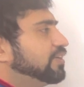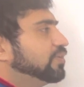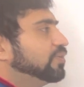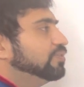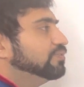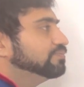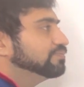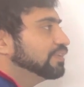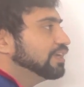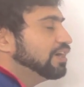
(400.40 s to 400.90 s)

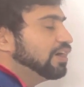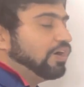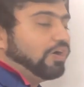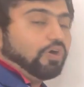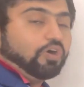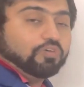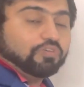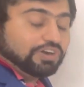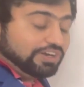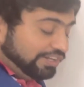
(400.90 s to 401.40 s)
to
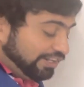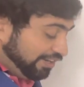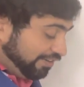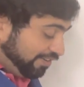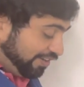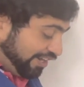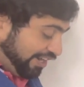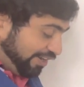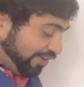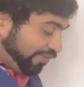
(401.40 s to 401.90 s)
over
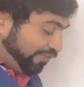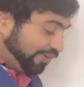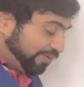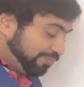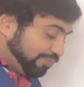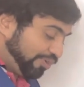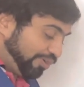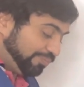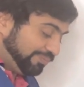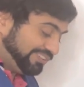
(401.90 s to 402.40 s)
deliver and over
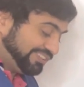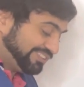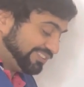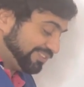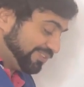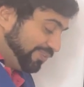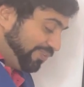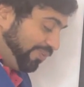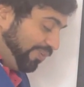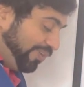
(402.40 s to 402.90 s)
promise
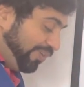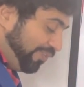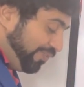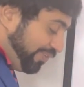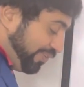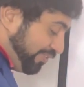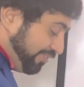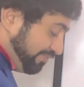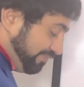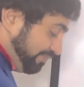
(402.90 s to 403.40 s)
to all of
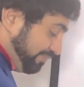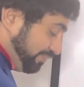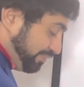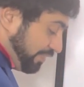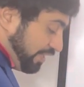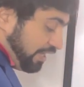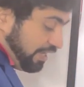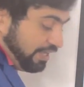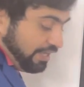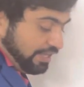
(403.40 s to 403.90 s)
you.
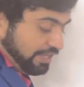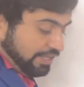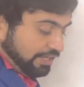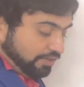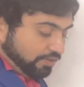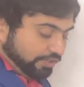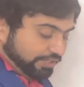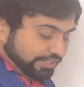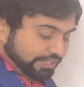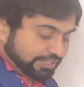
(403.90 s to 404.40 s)

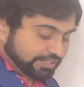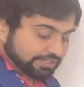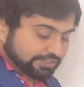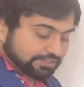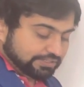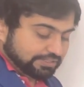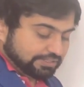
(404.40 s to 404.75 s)
Okay.